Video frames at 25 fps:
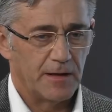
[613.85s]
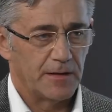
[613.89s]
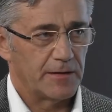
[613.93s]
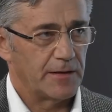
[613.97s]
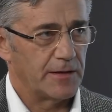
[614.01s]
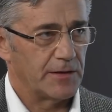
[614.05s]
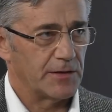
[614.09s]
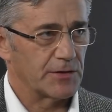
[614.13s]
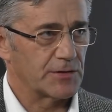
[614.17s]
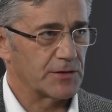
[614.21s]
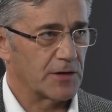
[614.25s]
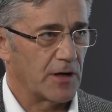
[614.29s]

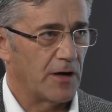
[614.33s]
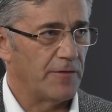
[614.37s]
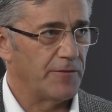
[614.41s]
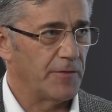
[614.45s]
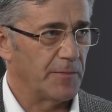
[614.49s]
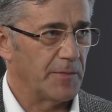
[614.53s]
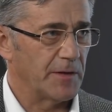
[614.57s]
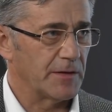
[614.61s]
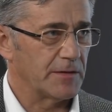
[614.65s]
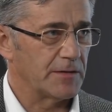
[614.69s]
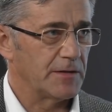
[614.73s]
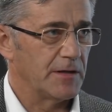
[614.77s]
Then it's
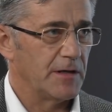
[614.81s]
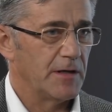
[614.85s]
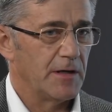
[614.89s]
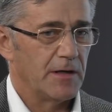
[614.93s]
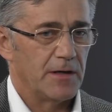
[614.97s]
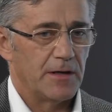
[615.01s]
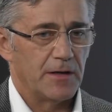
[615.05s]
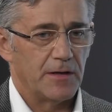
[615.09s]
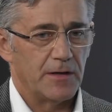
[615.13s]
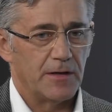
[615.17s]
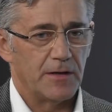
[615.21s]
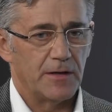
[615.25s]
government,
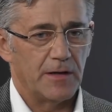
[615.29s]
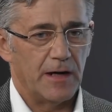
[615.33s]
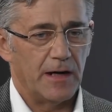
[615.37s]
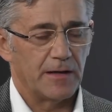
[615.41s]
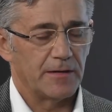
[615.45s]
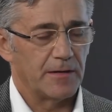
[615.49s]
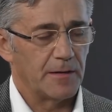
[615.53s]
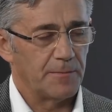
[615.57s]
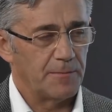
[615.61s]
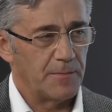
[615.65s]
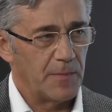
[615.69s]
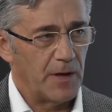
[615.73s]

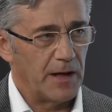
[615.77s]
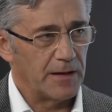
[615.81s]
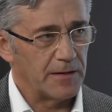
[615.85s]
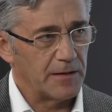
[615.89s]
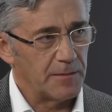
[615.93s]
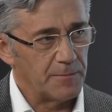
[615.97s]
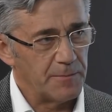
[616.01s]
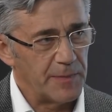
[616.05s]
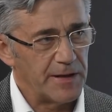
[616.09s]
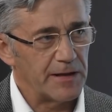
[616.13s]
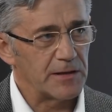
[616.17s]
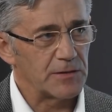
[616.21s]
and
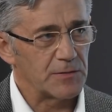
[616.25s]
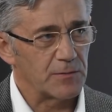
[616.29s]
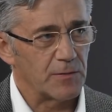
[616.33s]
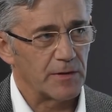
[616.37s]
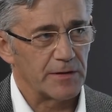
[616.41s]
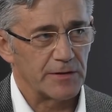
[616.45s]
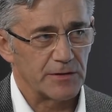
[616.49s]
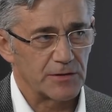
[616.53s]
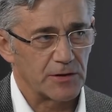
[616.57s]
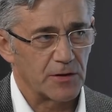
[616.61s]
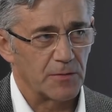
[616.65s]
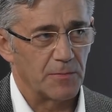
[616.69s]
the biggest
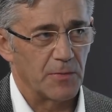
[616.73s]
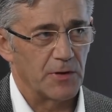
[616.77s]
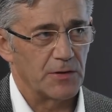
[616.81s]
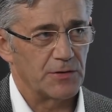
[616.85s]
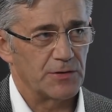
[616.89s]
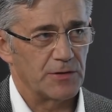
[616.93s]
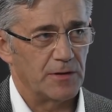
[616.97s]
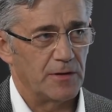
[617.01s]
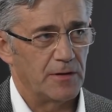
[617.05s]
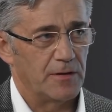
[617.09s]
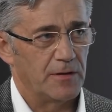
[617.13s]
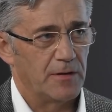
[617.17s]
one is
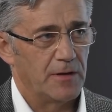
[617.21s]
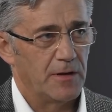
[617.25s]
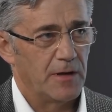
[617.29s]
commercial.